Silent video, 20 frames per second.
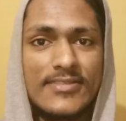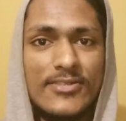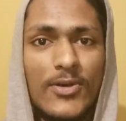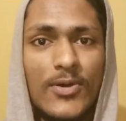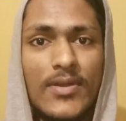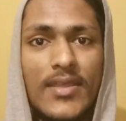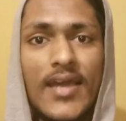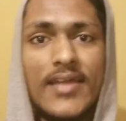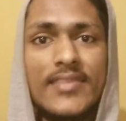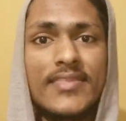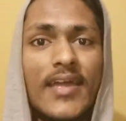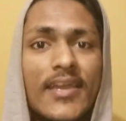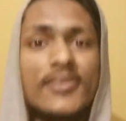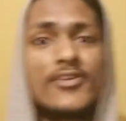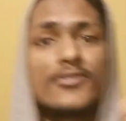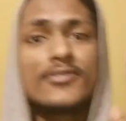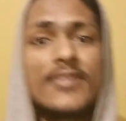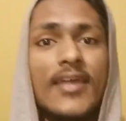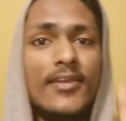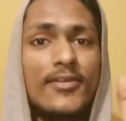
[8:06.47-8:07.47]
So yeah,
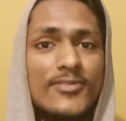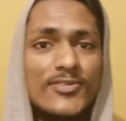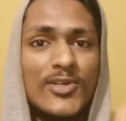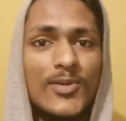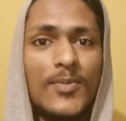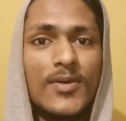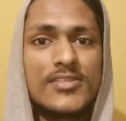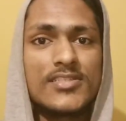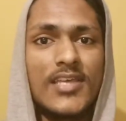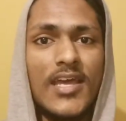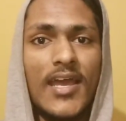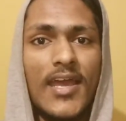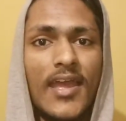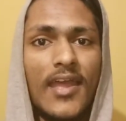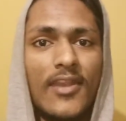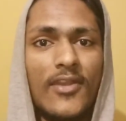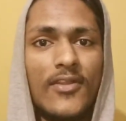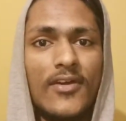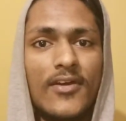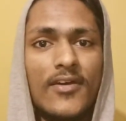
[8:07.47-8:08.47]
thank you so much,
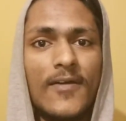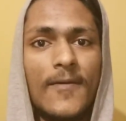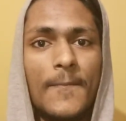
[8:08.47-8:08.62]
and